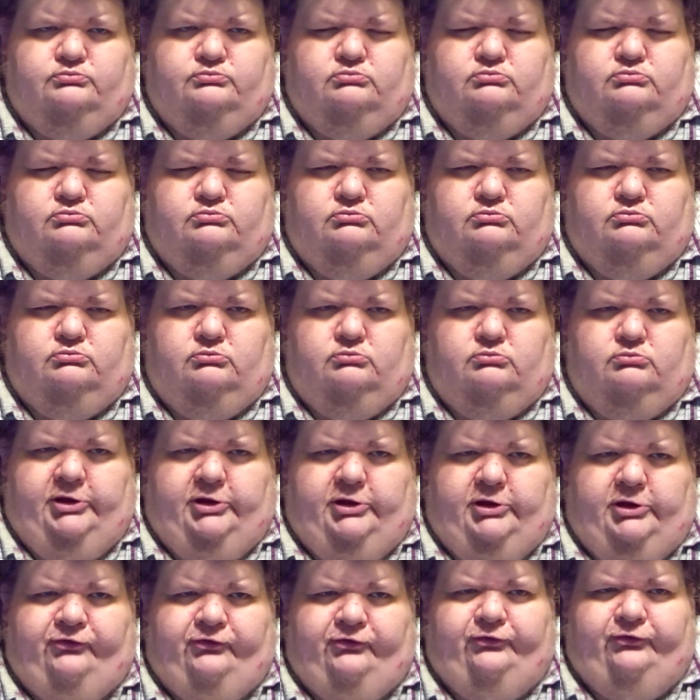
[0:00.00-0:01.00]
as you
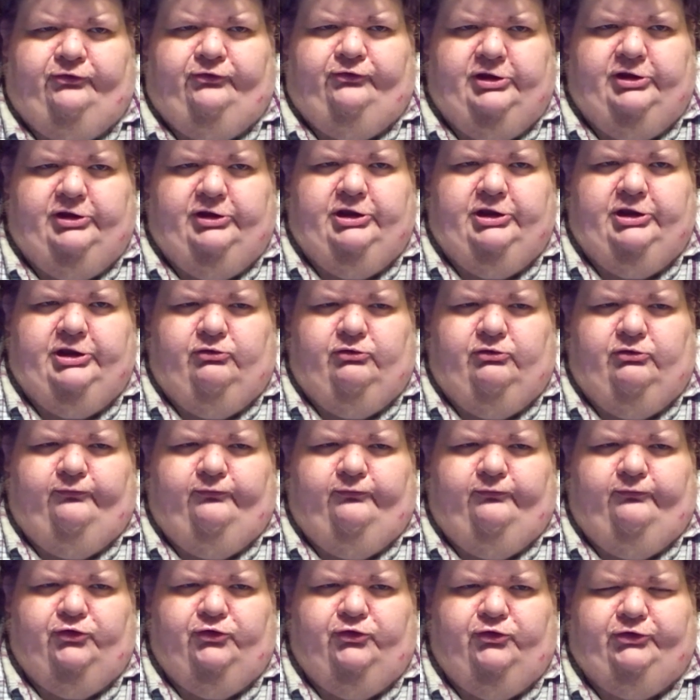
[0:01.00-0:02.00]
said, they first
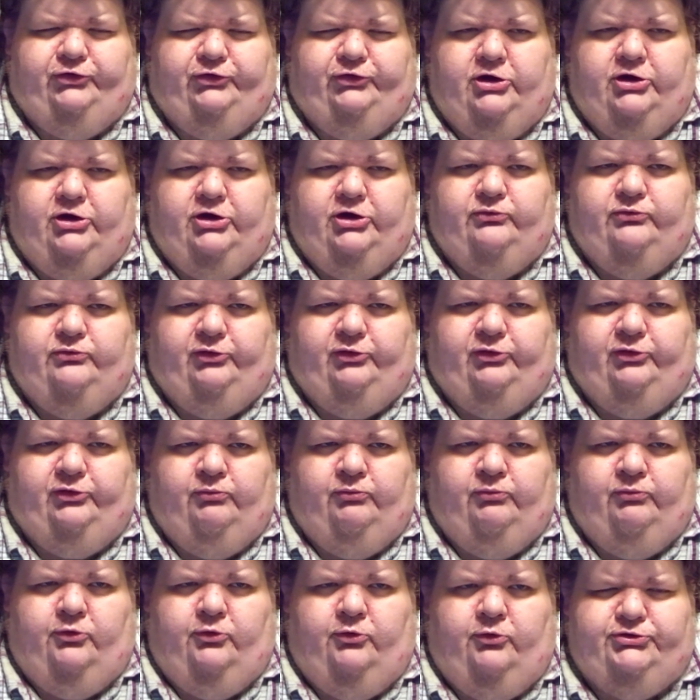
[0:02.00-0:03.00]
started with the
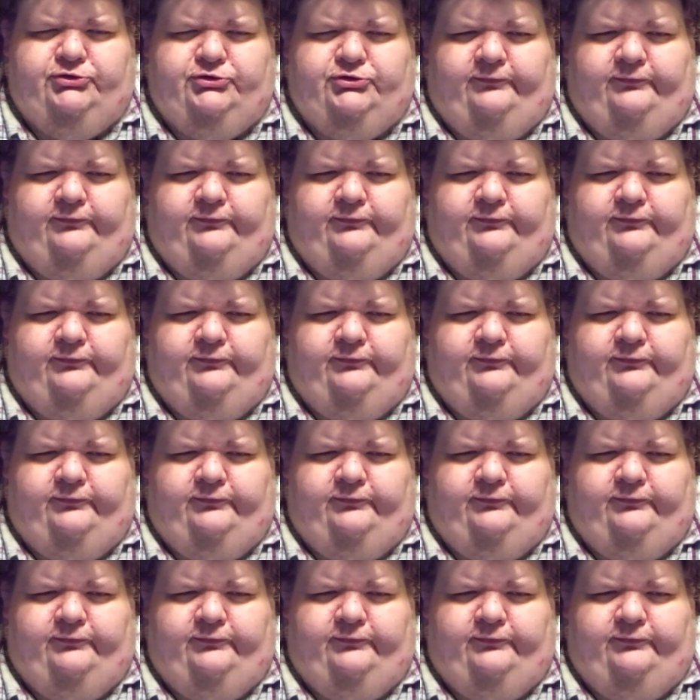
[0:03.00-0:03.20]
Bolsheviks,